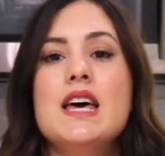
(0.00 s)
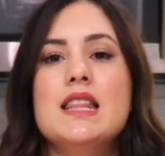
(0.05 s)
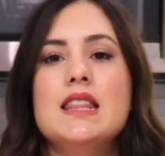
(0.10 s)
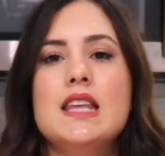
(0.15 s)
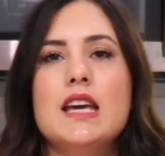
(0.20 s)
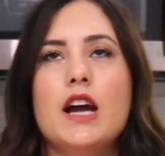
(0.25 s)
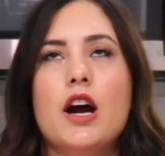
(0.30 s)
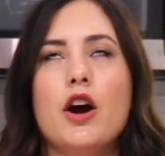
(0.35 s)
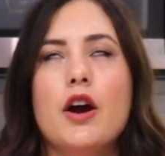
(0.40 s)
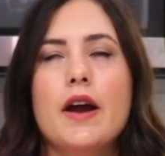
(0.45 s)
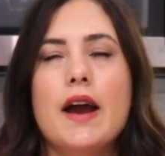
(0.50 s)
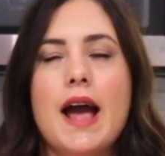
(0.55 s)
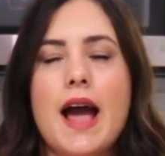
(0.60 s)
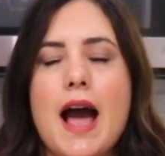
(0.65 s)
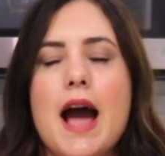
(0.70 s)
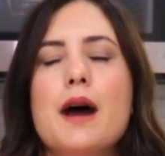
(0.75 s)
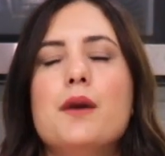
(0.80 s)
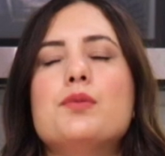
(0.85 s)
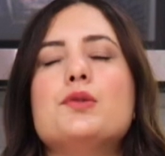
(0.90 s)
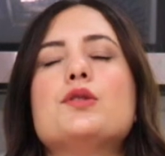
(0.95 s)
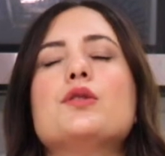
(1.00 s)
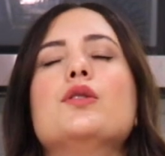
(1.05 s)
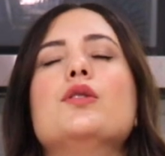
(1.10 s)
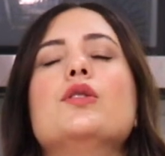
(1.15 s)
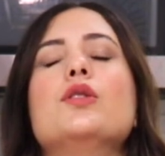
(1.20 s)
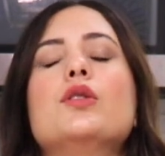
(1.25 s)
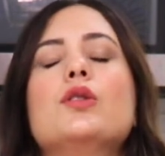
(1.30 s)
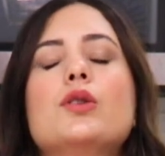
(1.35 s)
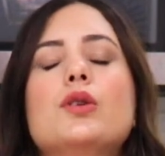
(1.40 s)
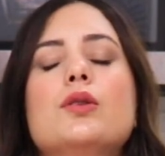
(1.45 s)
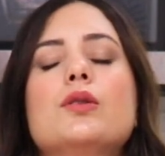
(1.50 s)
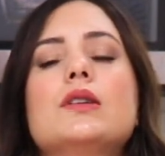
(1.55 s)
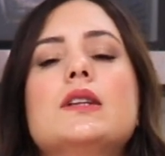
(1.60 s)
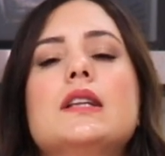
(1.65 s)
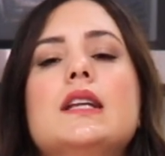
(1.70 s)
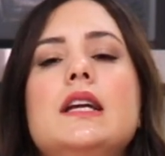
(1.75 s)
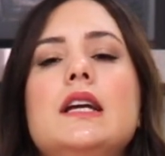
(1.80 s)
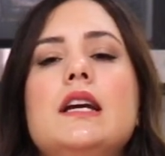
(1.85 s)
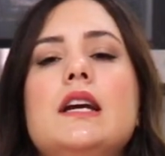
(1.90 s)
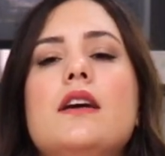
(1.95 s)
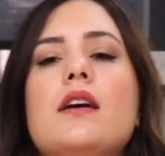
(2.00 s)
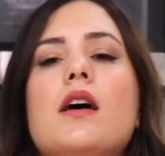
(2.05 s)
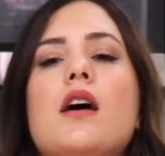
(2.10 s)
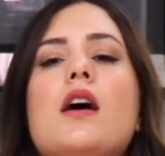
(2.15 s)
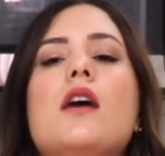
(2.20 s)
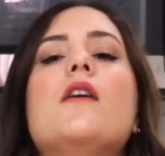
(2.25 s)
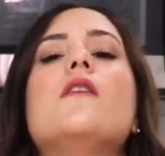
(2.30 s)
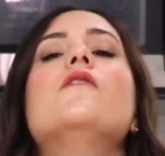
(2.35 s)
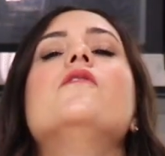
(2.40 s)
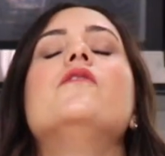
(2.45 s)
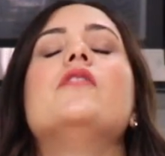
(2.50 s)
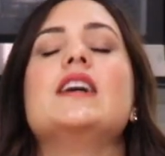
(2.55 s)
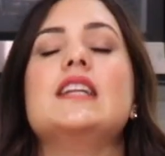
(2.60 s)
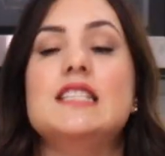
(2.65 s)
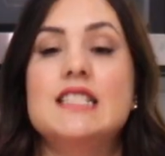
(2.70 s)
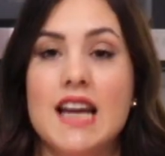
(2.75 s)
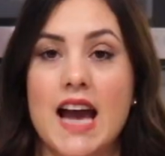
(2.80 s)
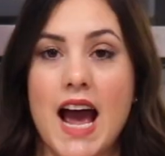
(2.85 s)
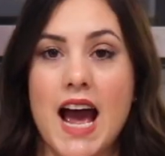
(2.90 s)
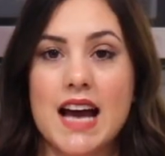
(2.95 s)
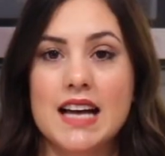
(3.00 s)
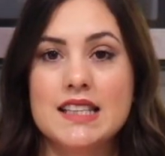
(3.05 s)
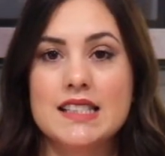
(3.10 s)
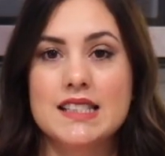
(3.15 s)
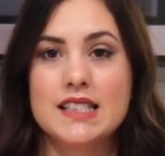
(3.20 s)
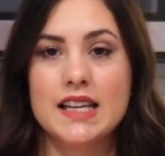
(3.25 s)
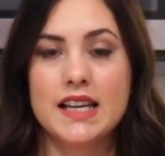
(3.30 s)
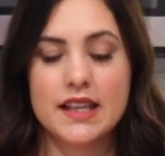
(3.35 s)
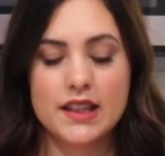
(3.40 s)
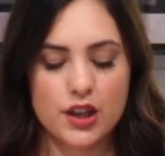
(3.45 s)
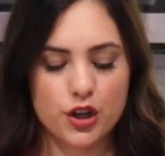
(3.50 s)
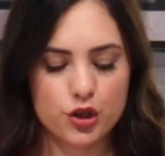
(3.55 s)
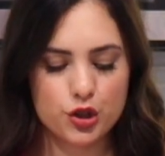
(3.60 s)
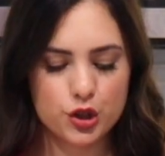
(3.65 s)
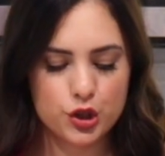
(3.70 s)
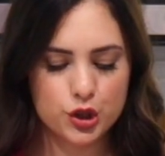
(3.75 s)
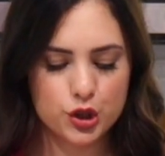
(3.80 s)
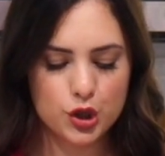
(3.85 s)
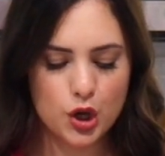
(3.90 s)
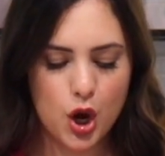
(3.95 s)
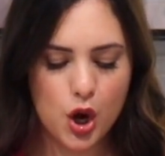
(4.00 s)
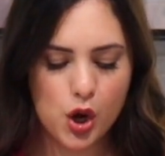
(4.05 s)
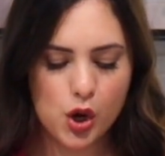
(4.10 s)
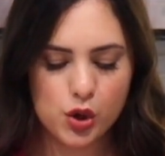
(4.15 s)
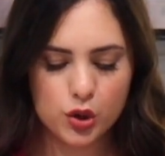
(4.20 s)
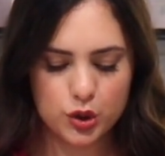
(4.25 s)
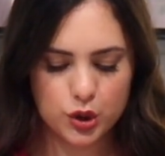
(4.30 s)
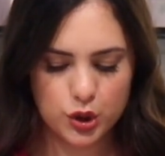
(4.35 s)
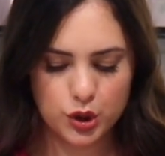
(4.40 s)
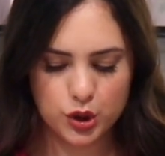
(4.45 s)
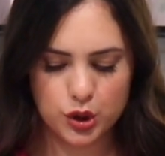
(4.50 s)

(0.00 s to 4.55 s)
They are absolutely fantastic. They're so